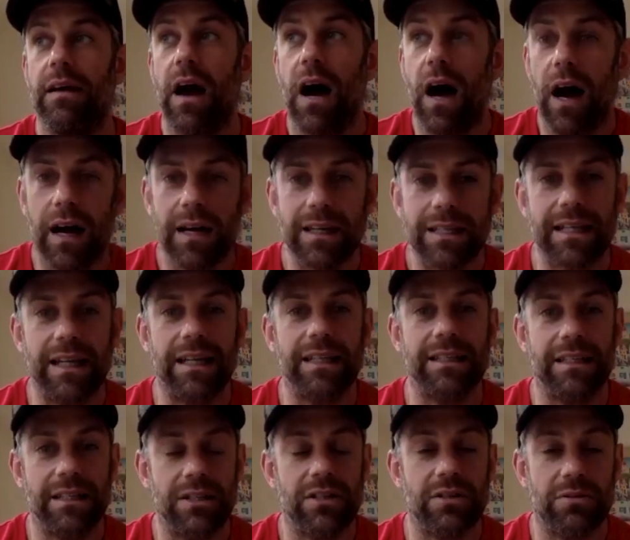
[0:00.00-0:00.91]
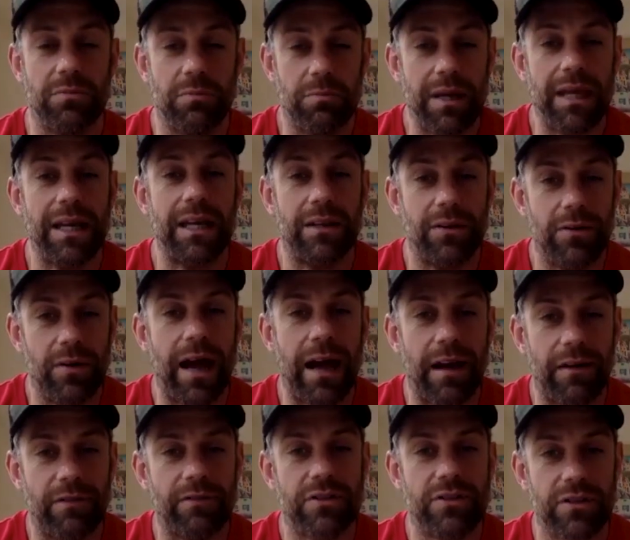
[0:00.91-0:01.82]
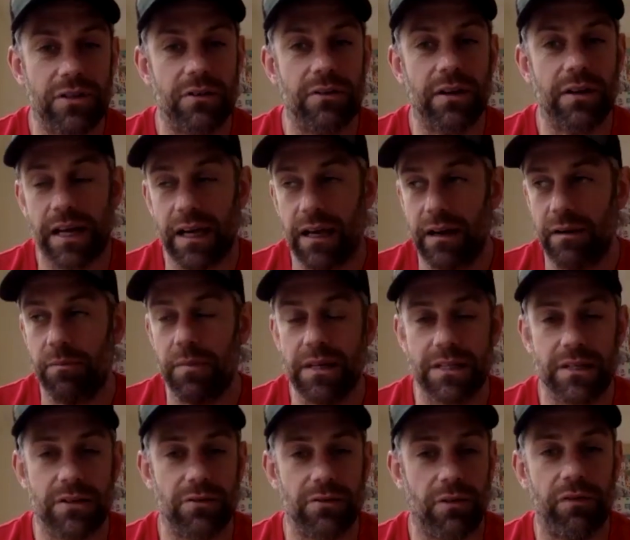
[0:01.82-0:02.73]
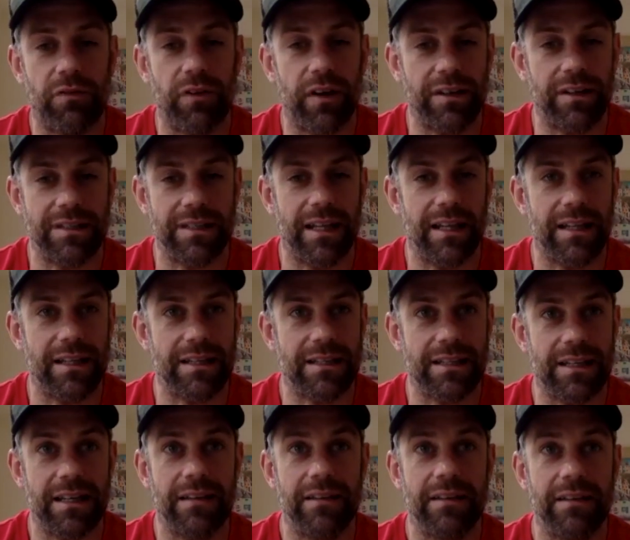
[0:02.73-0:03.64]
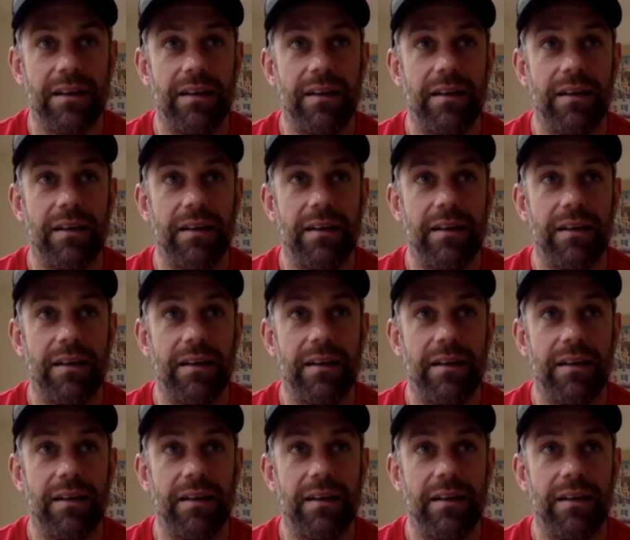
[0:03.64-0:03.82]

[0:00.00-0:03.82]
isolating doesn't mean you have to like i had a message from a friend today that said